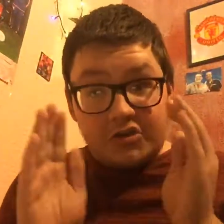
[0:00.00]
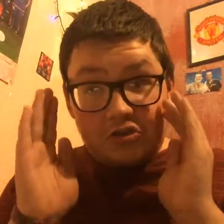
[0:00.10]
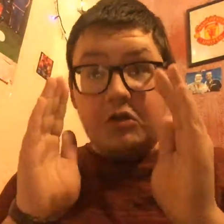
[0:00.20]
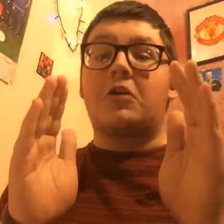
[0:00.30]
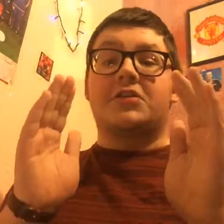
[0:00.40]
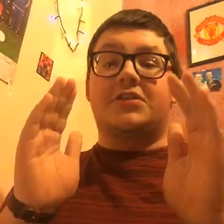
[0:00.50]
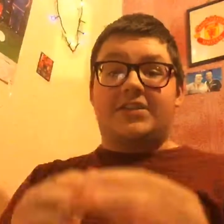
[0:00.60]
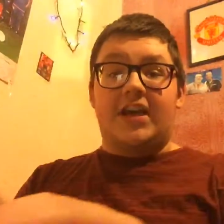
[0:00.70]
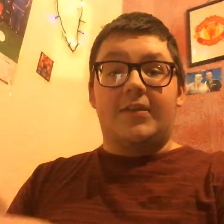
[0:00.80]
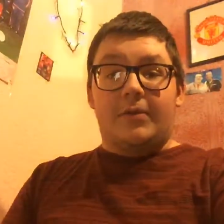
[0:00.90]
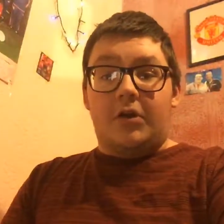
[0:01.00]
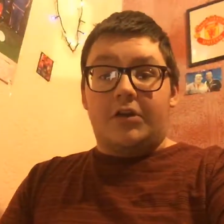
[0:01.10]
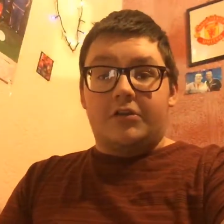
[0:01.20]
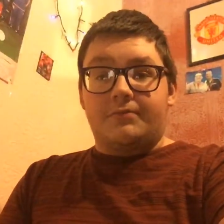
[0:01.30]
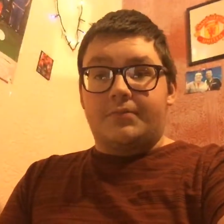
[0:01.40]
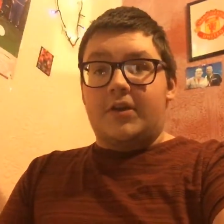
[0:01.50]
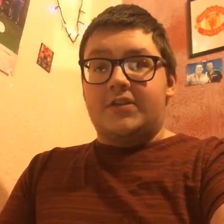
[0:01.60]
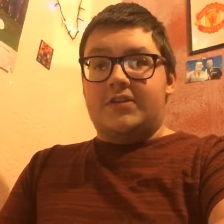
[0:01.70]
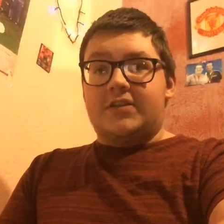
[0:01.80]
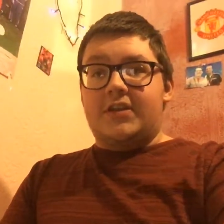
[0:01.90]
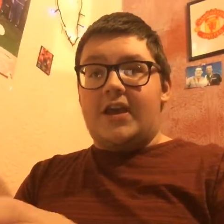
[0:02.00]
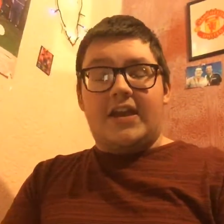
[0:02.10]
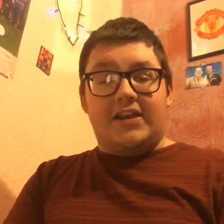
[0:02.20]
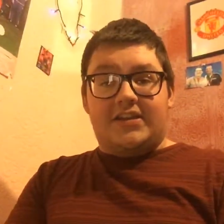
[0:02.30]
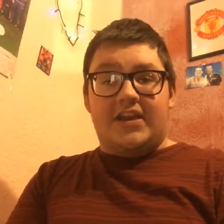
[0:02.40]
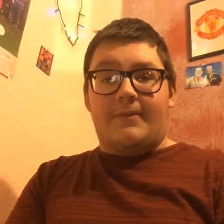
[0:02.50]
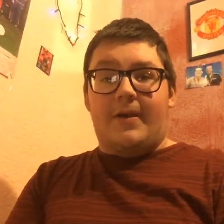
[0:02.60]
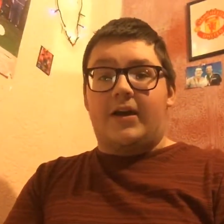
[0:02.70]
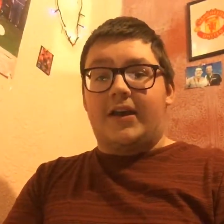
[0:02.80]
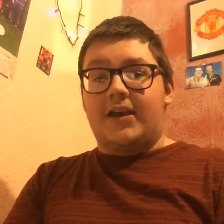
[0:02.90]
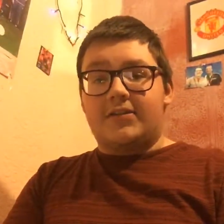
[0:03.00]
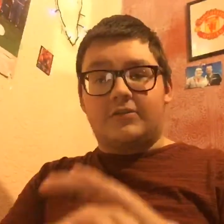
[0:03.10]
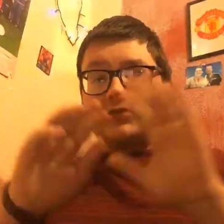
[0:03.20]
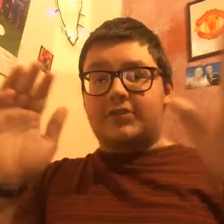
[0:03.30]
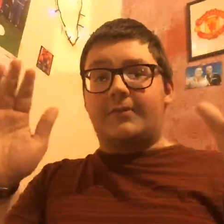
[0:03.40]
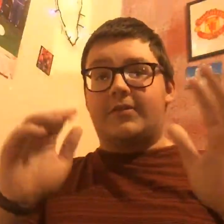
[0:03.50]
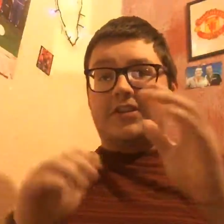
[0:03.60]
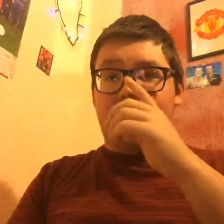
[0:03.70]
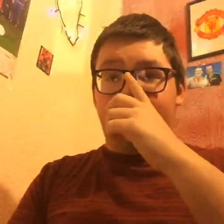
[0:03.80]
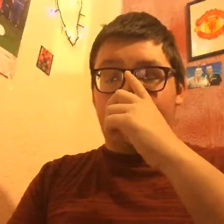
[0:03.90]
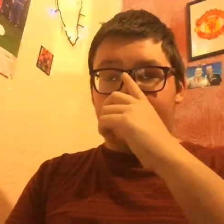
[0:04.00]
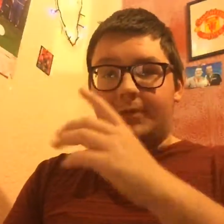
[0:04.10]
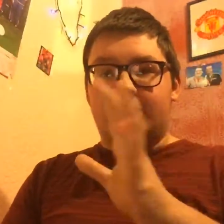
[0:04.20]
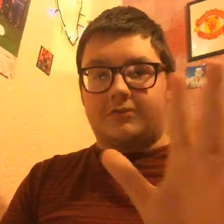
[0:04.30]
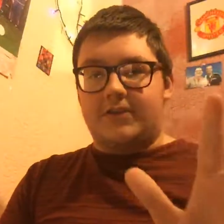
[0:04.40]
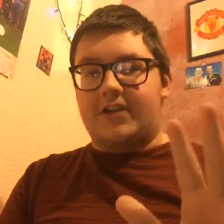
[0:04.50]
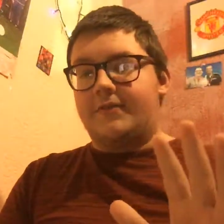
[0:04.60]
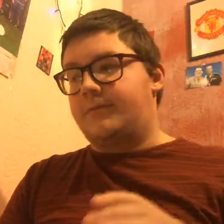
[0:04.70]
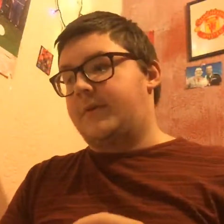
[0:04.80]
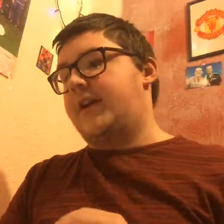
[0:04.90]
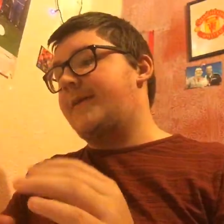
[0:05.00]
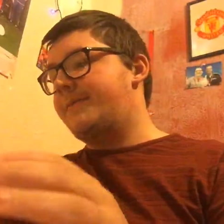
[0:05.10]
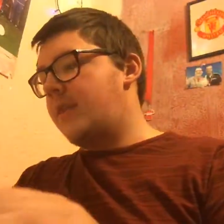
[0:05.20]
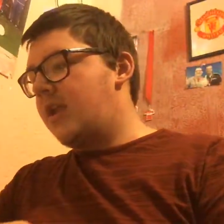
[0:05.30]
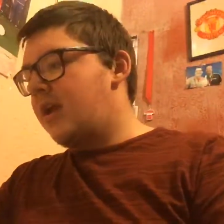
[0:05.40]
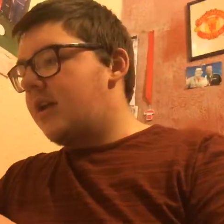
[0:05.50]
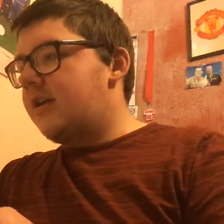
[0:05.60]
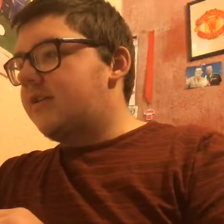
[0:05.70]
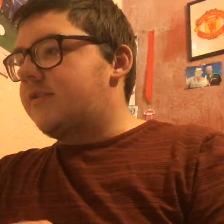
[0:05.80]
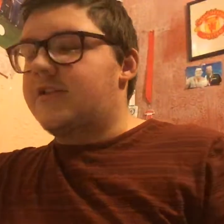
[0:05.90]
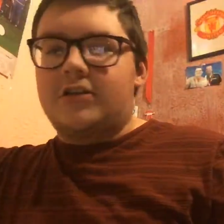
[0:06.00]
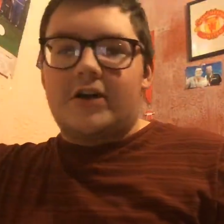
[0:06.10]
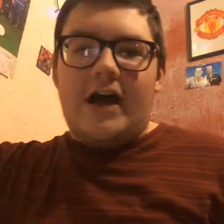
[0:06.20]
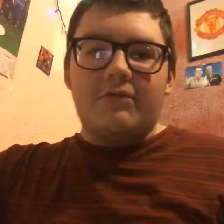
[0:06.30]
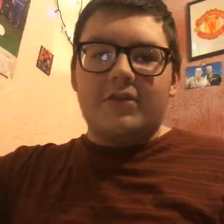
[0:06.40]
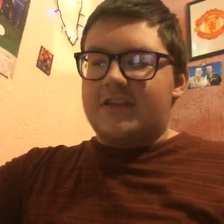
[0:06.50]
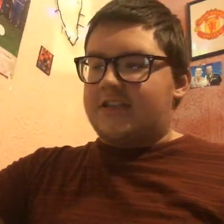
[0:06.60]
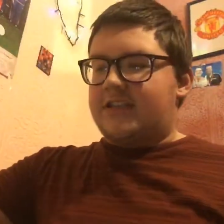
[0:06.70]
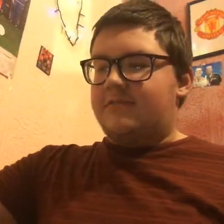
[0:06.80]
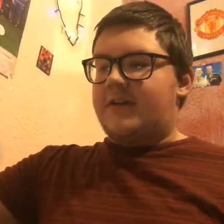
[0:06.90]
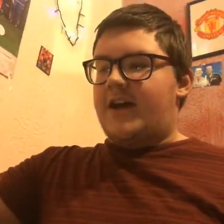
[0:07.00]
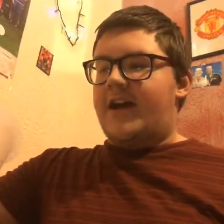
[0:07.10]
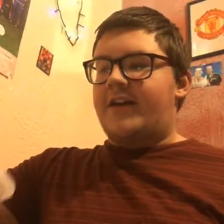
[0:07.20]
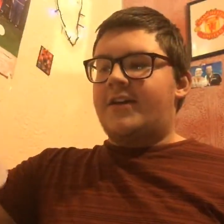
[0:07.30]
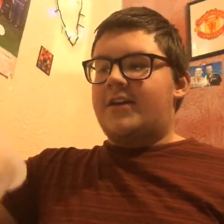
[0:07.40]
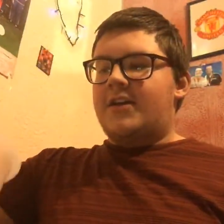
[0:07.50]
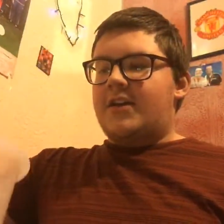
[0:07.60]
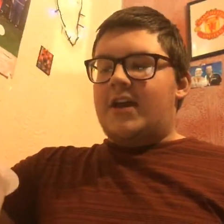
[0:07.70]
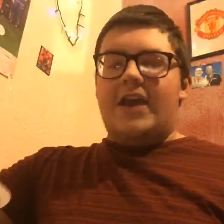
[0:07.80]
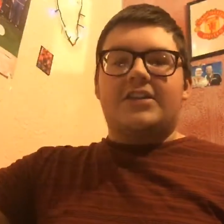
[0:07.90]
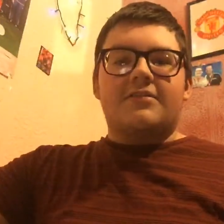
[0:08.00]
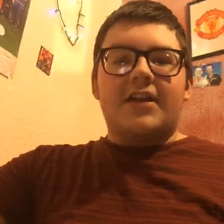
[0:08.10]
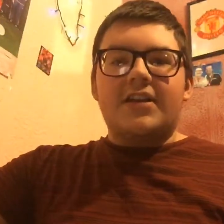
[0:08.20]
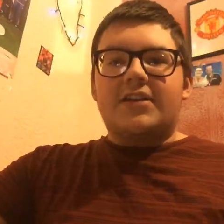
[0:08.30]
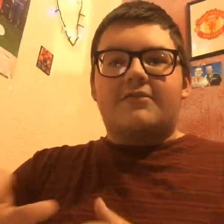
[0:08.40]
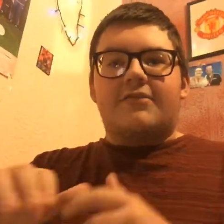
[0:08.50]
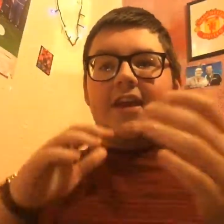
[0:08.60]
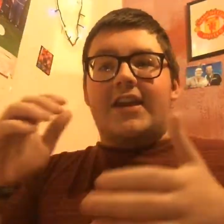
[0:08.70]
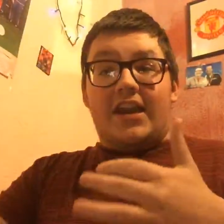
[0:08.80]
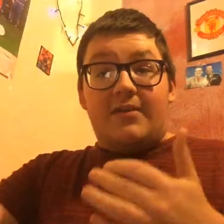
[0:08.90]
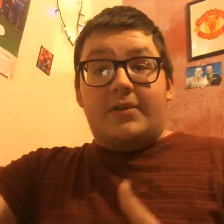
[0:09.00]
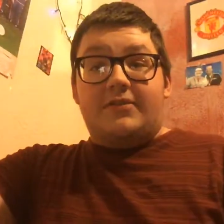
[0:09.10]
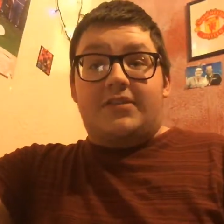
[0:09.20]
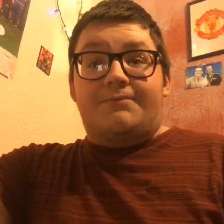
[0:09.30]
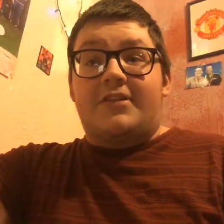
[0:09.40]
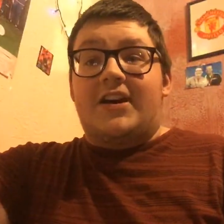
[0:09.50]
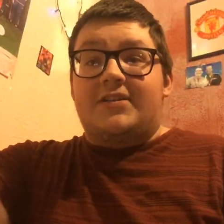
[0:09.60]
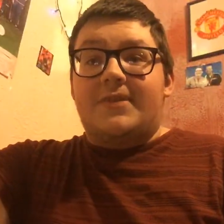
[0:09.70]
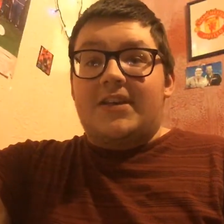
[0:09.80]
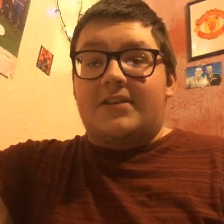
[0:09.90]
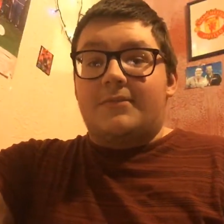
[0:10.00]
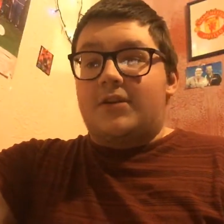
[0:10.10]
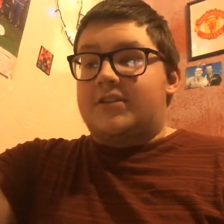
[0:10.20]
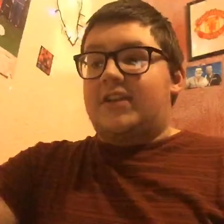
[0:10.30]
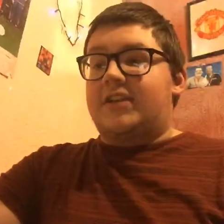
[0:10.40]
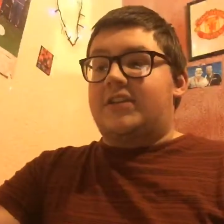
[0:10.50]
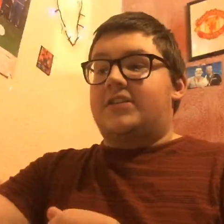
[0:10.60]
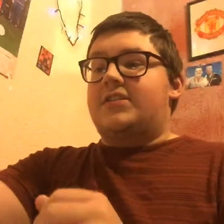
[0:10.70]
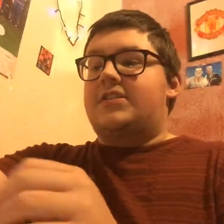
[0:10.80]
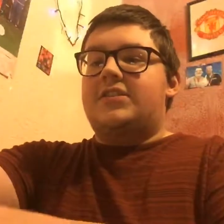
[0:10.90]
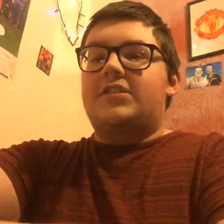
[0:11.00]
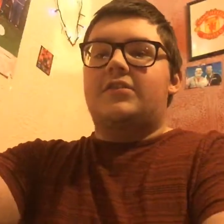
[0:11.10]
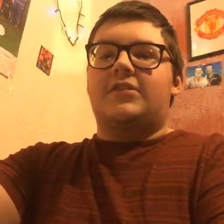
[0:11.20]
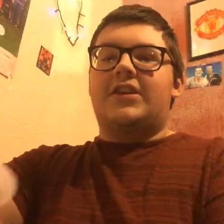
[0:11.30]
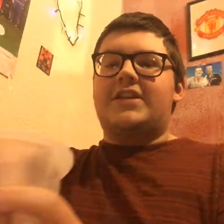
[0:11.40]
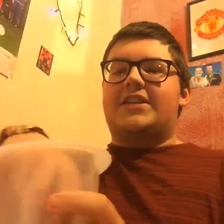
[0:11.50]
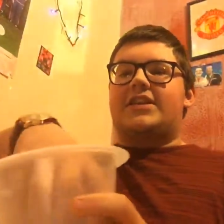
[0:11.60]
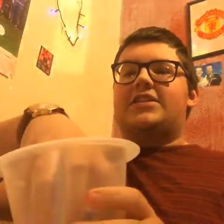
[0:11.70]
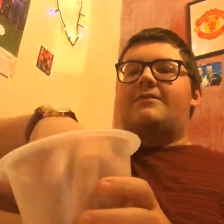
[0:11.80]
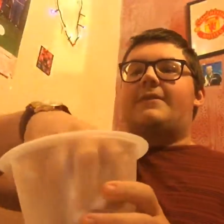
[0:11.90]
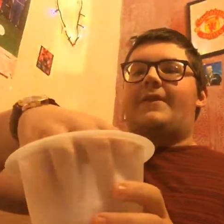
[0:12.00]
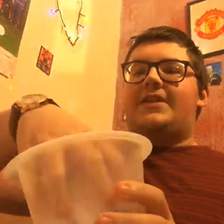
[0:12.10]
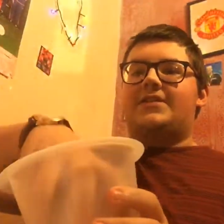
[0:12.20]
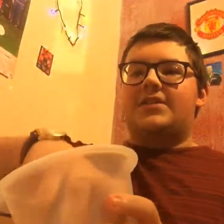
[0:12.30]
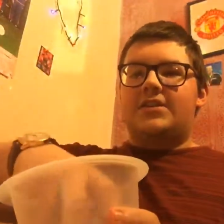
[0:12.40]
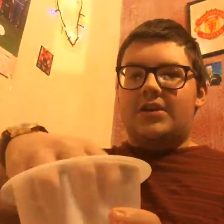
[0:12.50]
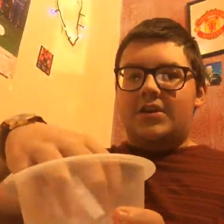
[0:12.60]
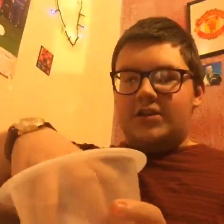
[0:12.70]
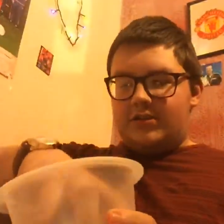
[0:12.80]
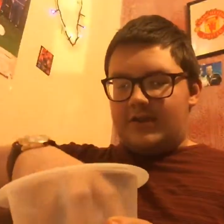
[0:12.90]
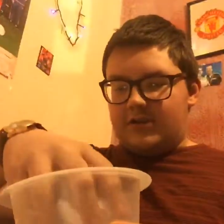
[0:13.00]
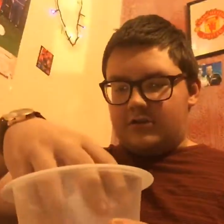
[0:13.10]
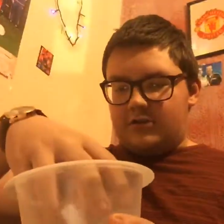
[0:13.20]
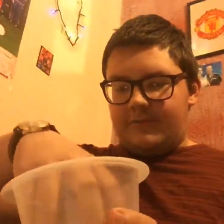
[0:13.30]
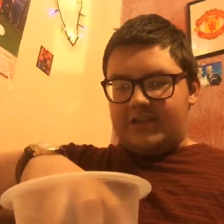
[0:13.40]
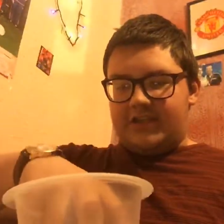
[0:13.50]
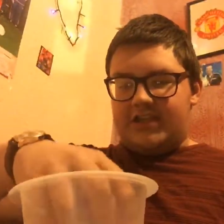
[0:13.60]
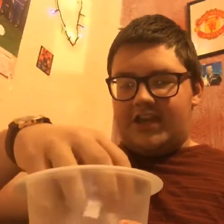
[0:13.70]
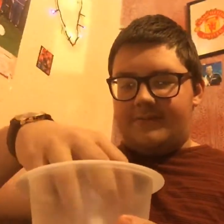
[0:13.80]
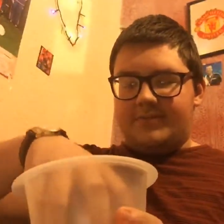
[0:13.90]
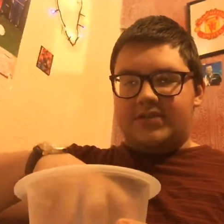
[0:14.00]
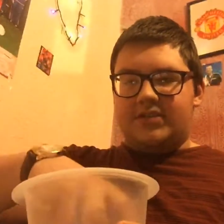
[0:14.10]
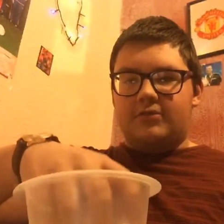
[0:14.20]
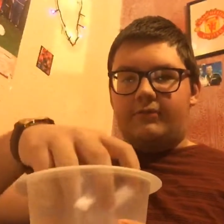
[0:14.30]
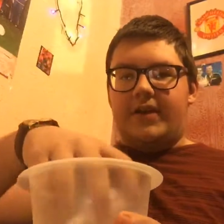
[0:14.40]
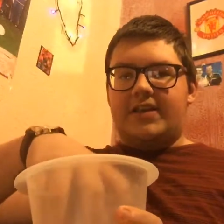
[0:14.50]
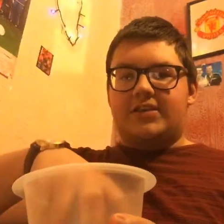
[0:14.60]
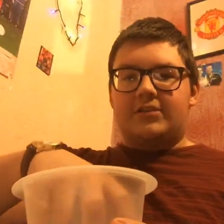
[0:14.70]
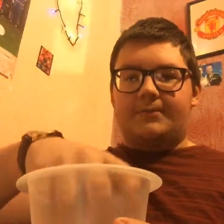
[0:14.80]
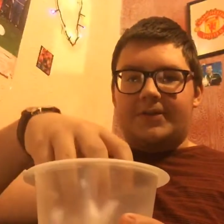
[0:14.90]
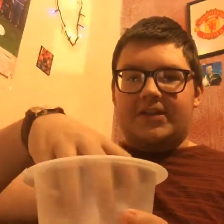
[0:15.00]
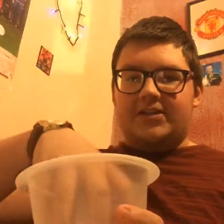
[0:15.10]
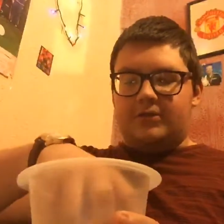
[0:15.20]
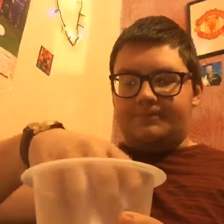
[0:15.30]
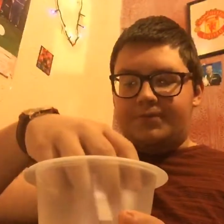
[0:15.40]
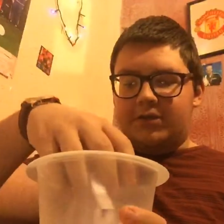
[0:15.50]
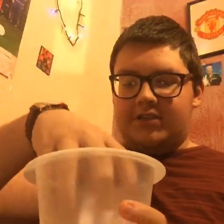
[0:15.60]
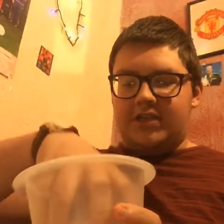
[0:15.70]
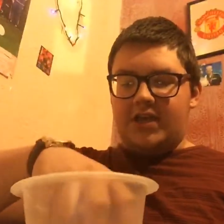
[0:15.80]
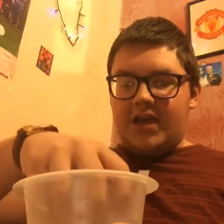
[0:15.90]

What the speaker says: don't tell me what numbers any team are. Okay. So don't tell me which team corresponds to whichever number. Okay. So I want this to. It's trying to create an element of surprise, making it more exciting. So let's get on with it. So I don't know which team's which, so please don't put